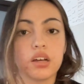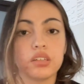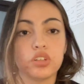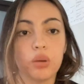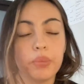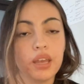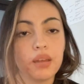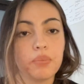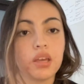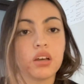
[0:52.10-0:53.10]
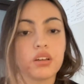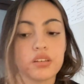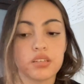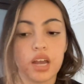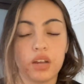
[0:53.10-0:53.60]
topic
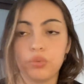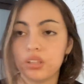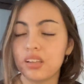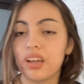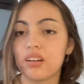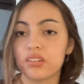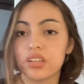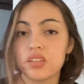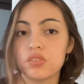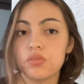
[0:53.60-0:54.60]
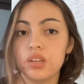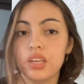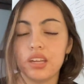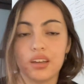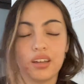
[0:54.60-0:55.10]
because I really like art history
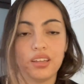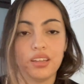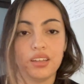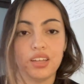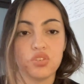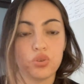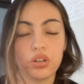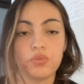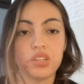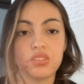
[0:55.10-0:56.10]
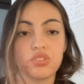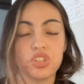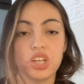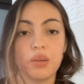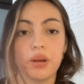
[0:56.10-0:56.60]
and I enjoy
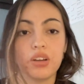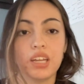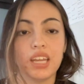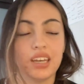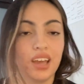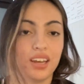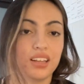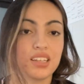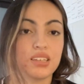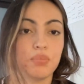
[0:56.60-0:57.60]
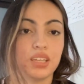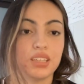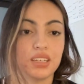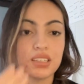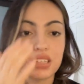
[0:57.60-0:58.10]
researching about it and analyzing
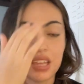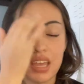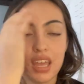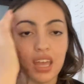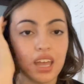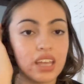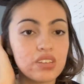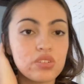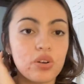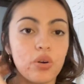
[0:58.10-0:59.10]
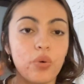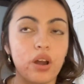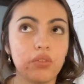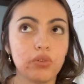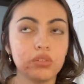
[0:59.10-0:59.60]
paintings. And so,
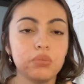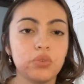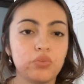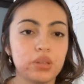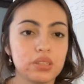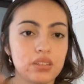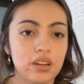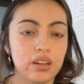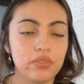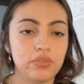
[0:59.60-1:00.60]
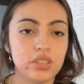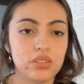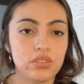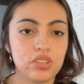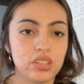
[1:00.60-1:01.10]
out of all the movements that I've
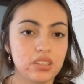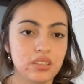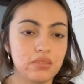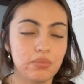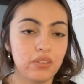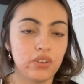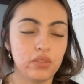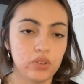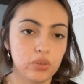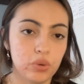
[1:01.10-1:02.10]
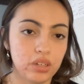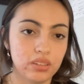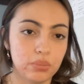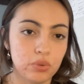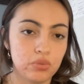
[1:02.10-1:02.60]
researched, this is my favorite one and
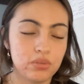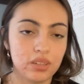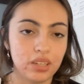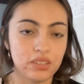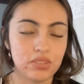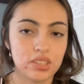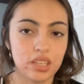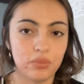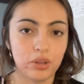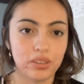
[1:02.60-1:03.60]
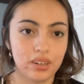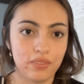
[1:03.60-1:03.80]
the most interesting one that I